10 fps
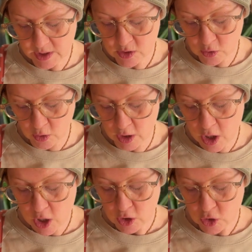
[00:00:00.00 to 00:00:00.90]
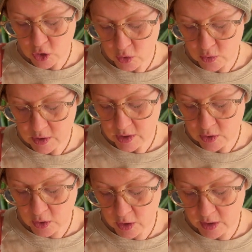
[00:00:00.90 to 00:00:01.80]
star, shows the
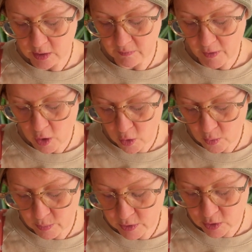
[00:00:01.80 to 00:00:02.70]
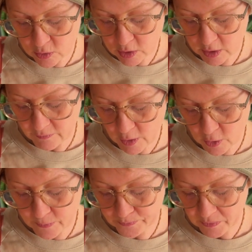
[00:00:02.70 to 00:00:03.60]
dawn of hope, the new dawn of
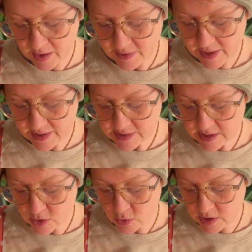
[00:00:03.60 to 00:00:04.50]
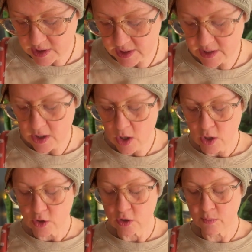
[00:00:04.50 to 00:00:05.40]
hope. The ancestor is linked
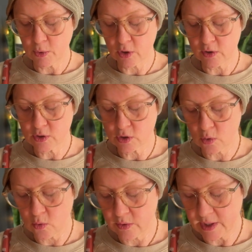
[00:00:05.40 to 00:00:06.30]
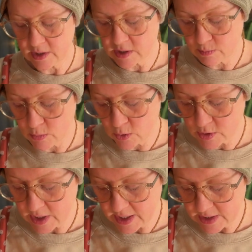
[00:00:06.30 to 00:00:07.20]
to the part of the soul that is
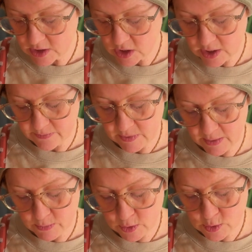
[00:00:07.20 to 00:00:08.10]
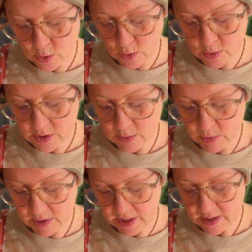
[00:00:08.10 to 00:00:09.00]
most ancient and most closely
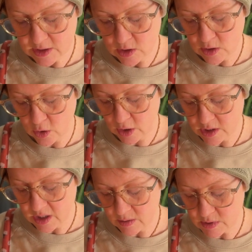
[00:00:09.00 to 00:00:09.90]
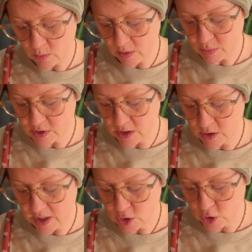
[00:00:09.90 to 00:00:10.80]
related to the archetypes that represent
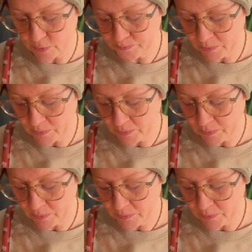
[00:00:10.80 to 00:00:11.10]
nature.